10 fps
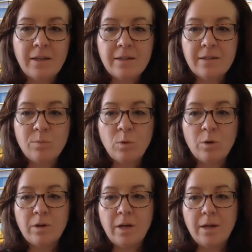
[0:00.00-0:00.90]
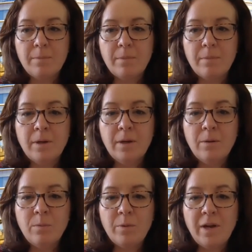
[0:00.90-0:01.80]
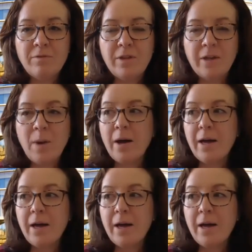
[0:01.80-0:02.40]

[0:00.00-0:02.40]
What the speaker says: is what we have to think about.